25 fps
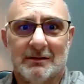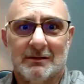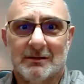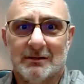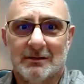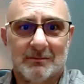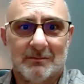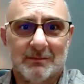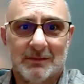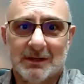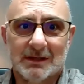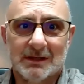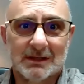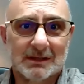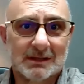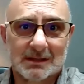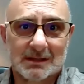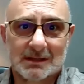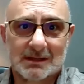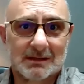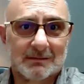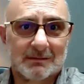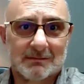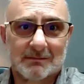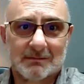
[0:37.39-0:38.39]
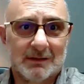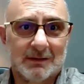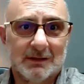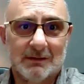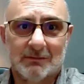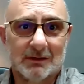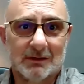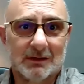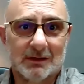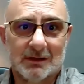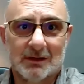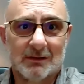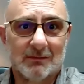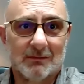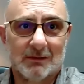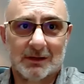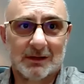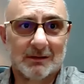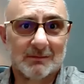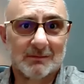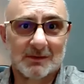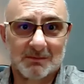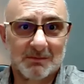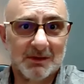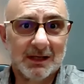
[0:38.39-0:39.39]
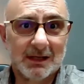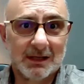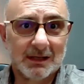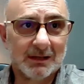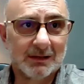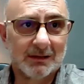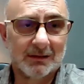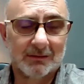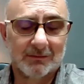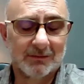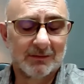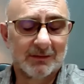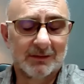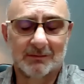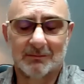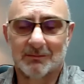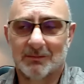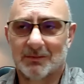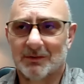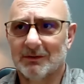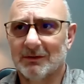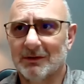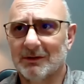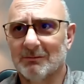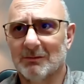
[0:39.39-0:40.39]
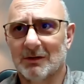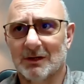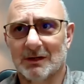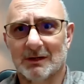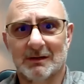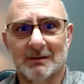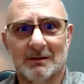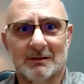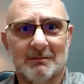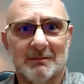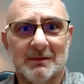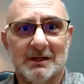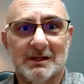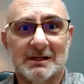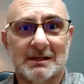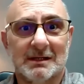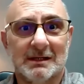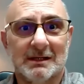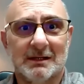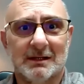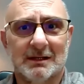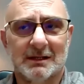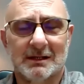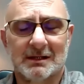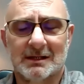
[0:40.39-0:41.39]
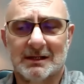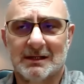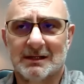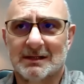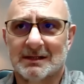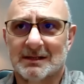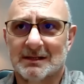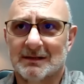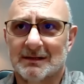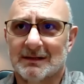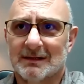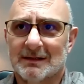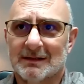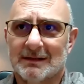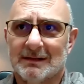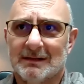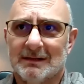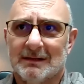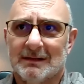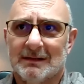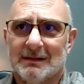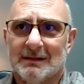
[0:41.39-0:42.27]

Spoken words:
Europeans even know what I'm speaking if I'm doing my best English accent.